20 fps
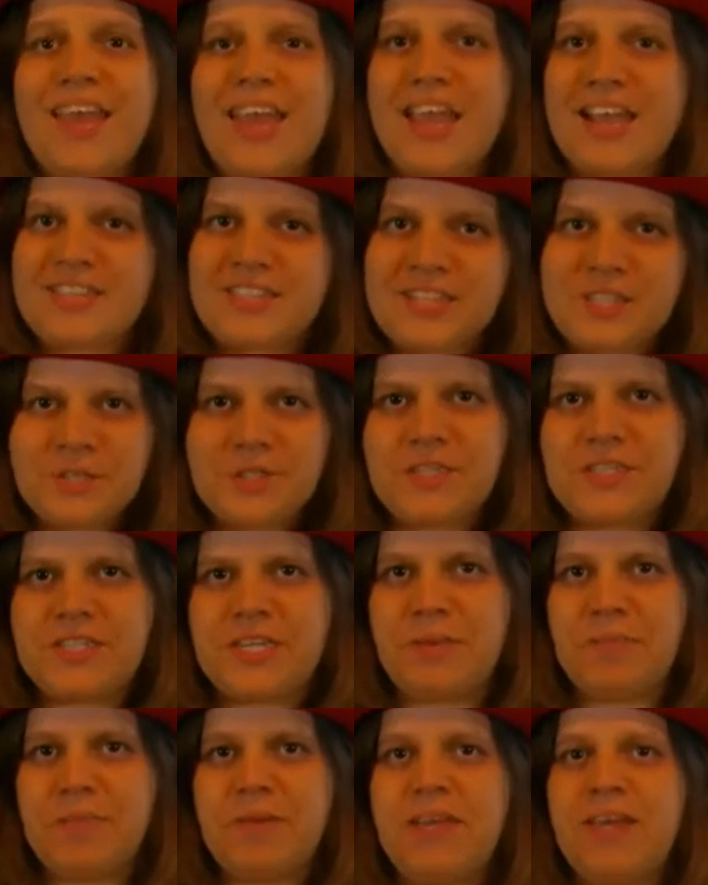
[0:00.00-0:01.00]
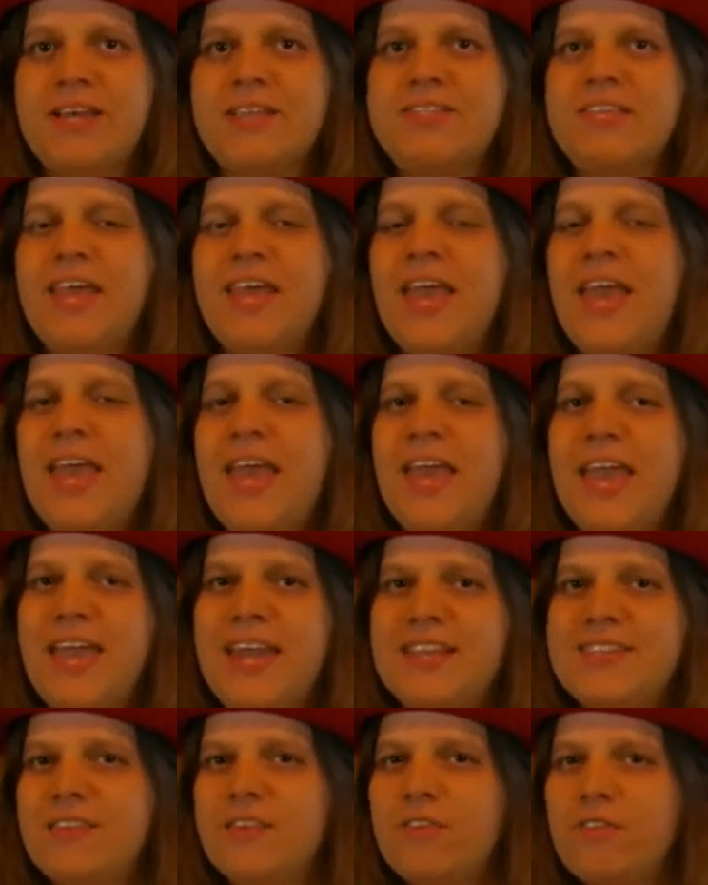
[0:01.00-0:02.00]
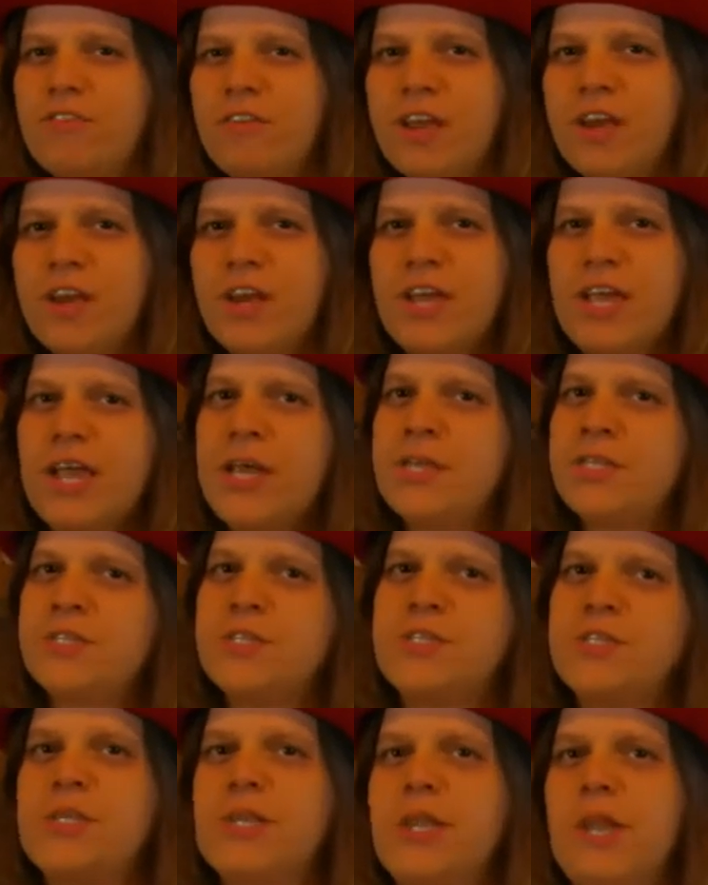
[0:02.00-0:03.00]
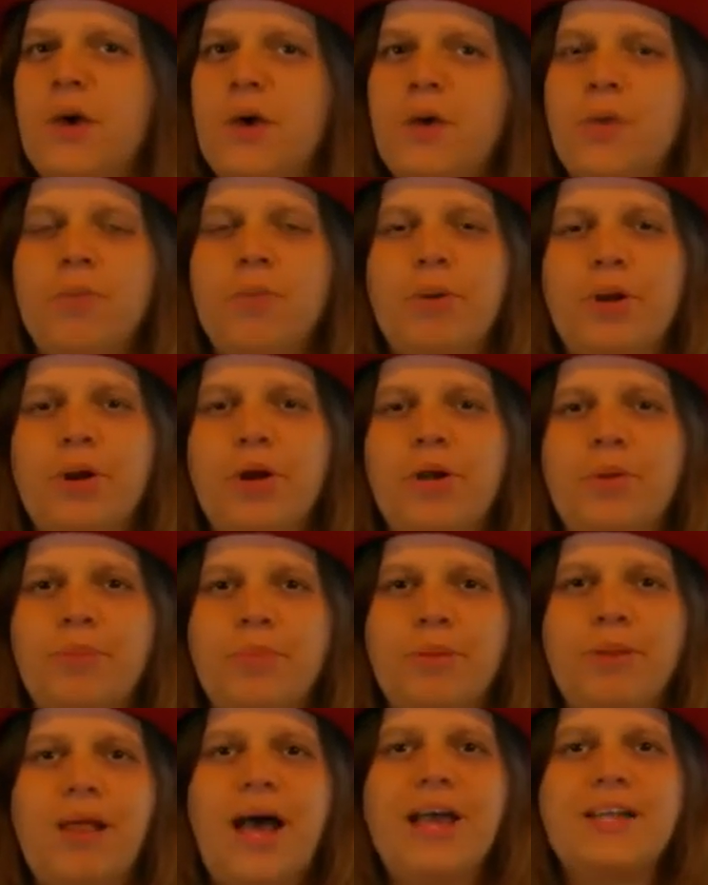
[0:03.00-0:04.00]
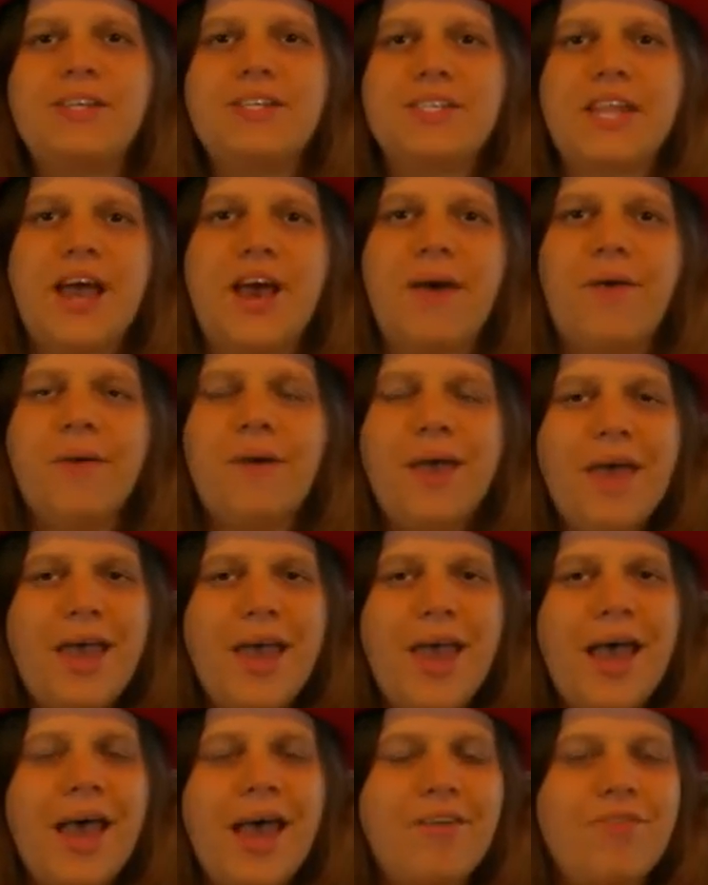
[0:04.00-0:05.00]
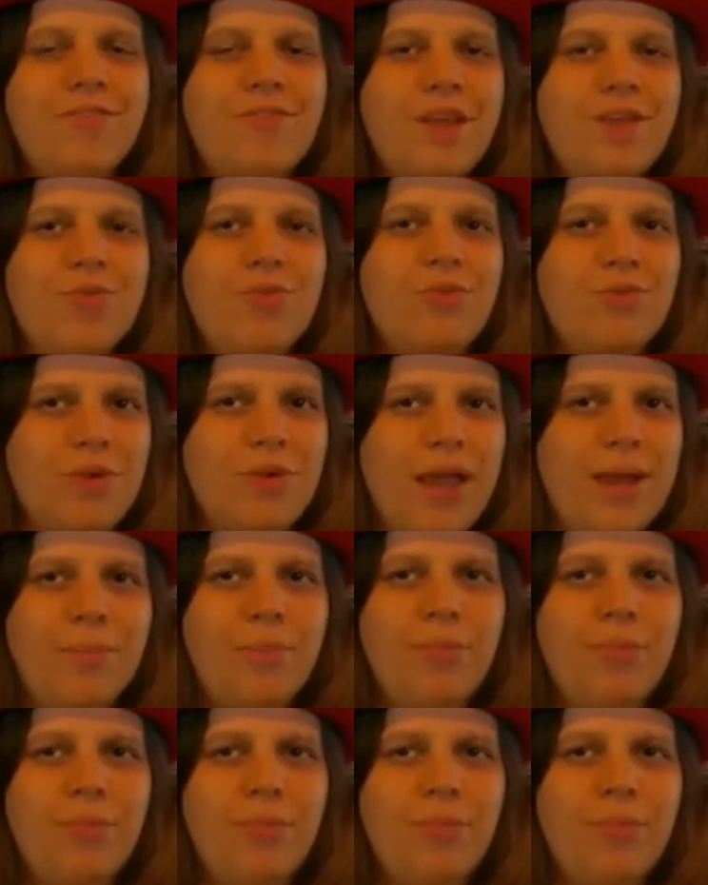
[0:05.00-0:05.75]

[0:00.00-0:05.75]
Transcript: interesting because it is a very slow burn plot. Now, I've never read